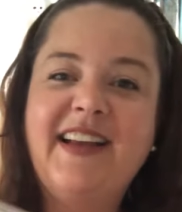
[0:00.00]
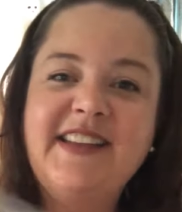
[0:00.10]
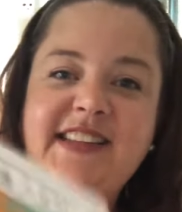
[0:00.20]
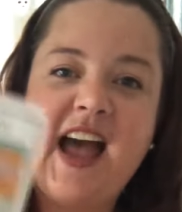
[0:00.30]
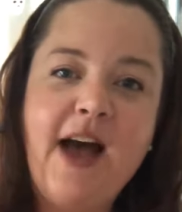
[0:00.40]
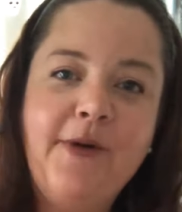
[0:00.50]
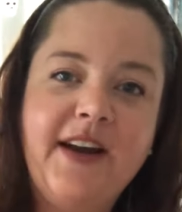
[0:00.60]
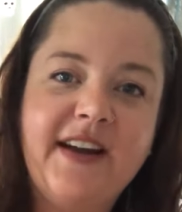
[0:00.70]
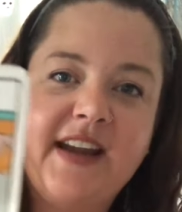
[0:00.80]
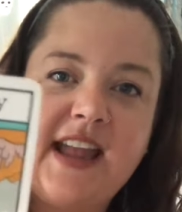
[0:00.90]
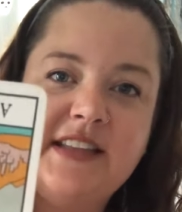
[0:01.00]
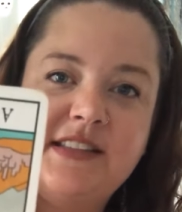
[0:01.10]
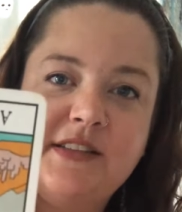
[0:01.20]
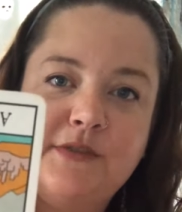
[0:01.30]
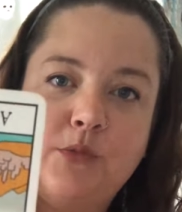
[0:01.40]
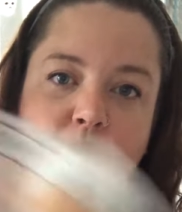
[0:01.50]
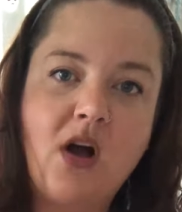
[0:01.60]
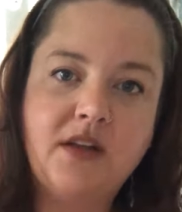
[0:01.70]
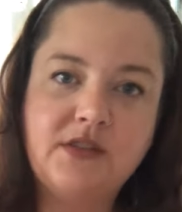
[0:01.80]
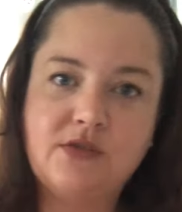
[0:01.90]
a tower, Ace of
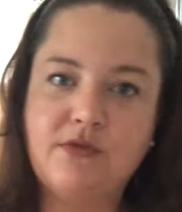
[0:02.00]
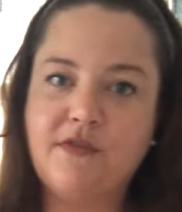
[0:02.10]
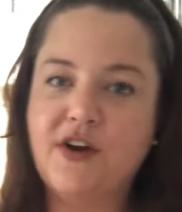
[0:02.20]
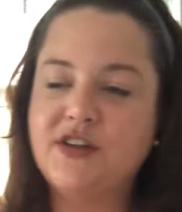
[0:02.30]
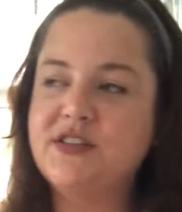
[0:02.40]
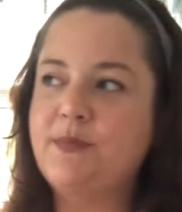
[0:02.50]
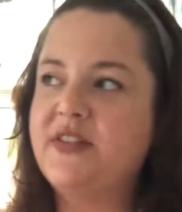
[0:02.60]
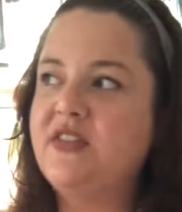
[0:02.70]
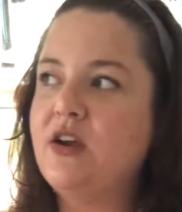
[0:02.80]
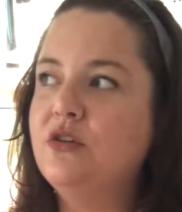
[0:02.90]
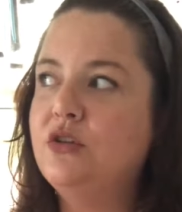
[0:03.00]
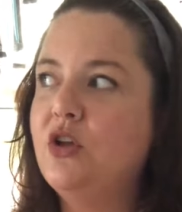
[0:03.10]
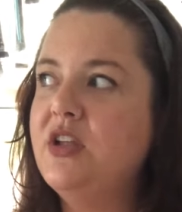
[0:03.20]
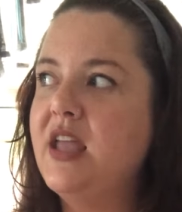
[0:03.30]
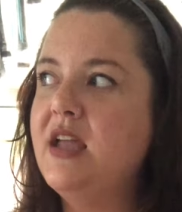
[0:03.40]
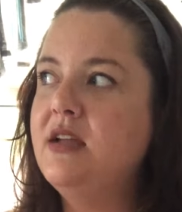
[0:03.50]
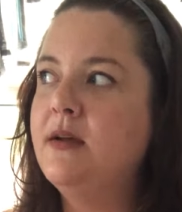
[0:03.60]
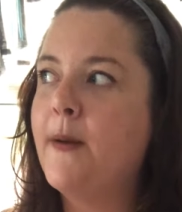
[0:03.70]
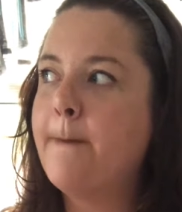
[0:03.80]
Wands reverse, but they're looking